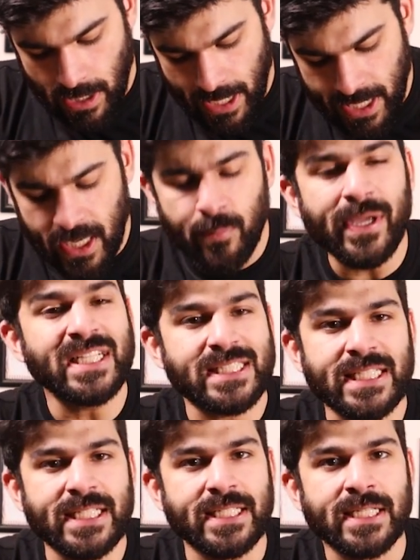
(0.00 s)
here we
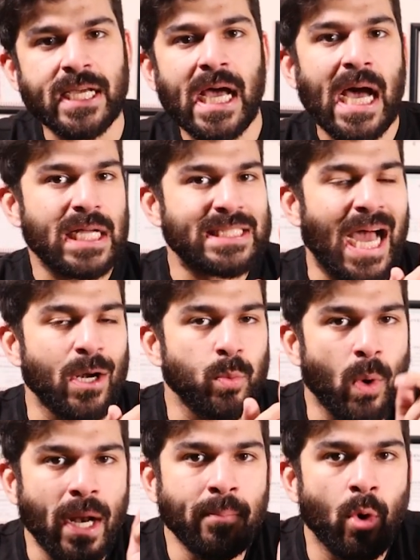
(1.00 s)
see that
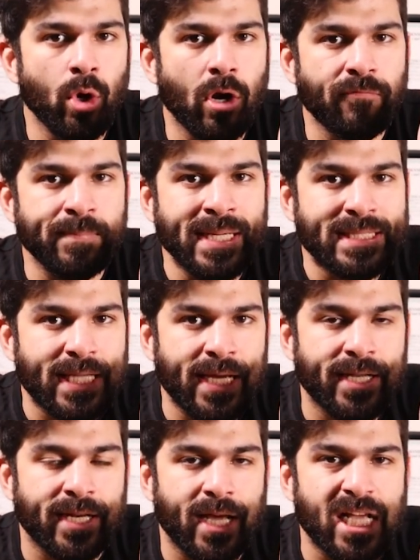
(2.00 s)
1 mole of
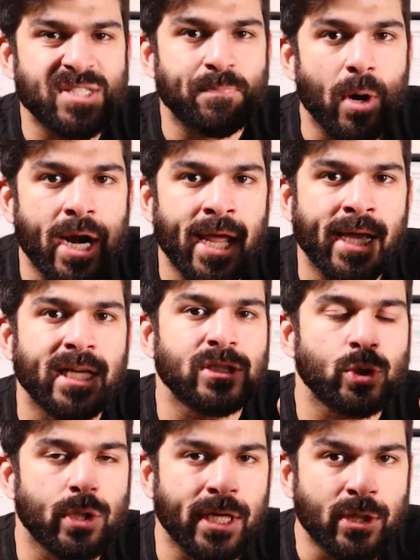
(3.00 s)
methane is burning
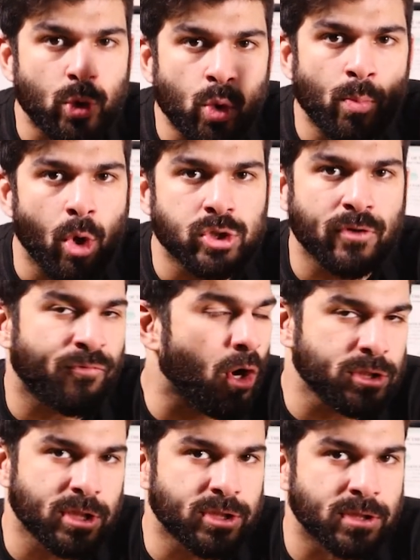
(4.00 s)
in 2 moles of
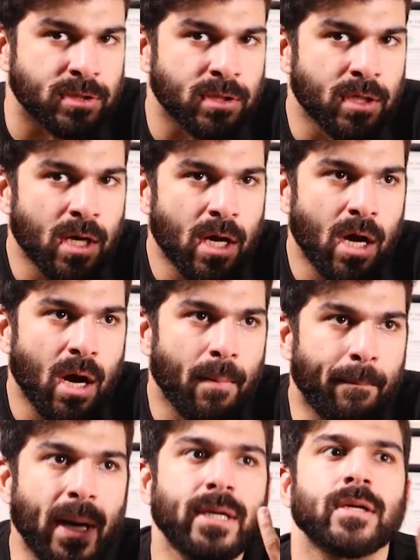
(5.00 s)
oxygen.
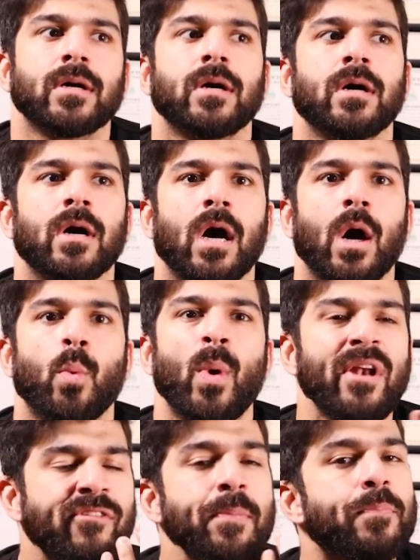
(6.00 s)
But
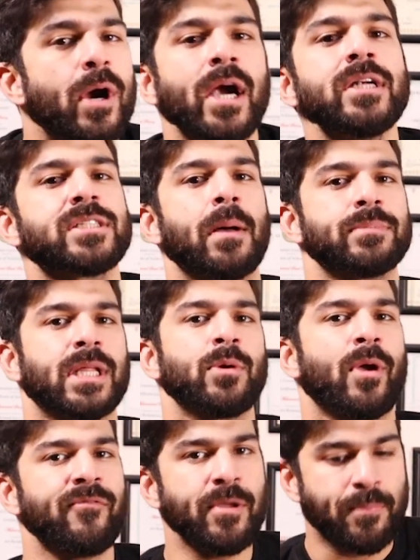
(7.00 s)
when we burn
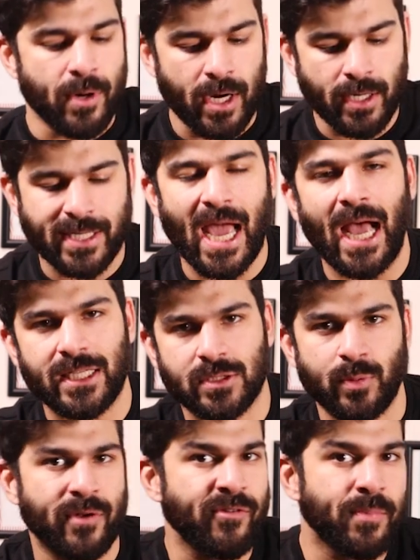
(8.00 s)
something, when we burn
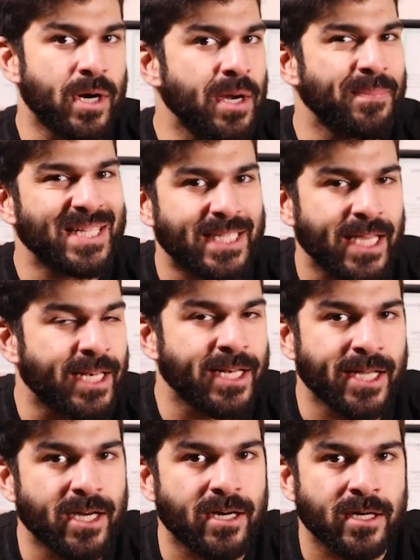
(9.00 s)
gas, when we burn methane
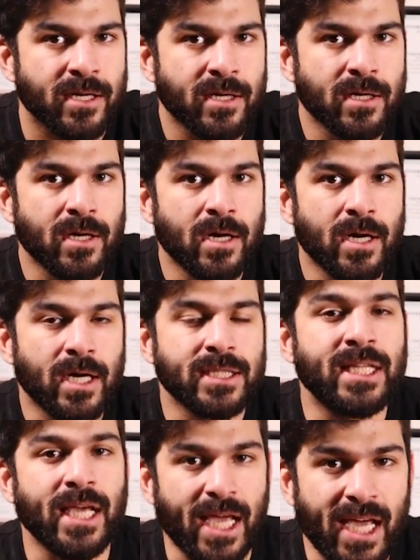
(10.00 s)
in air,
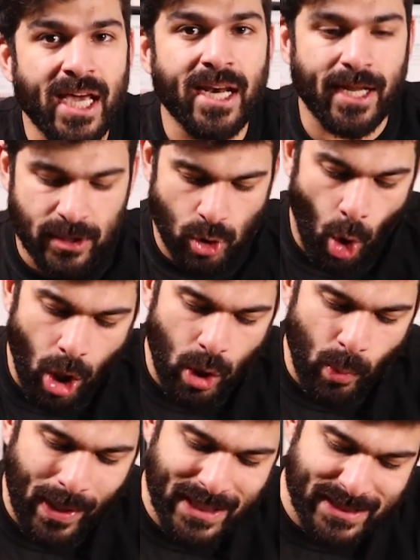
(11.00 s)
the air is
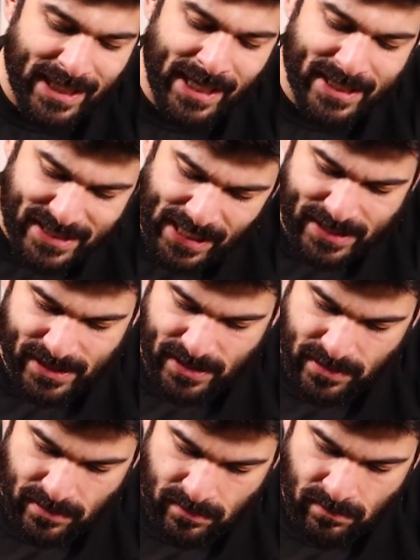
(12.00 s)
always in
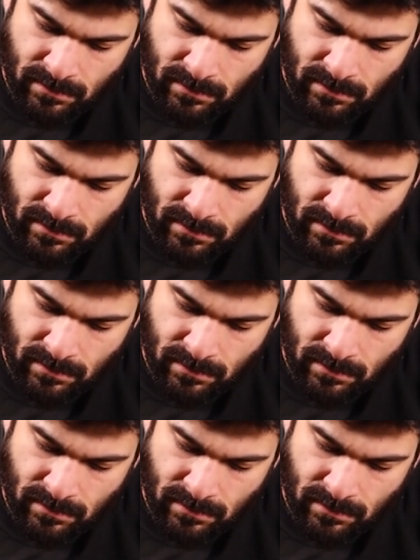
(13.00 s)
excess.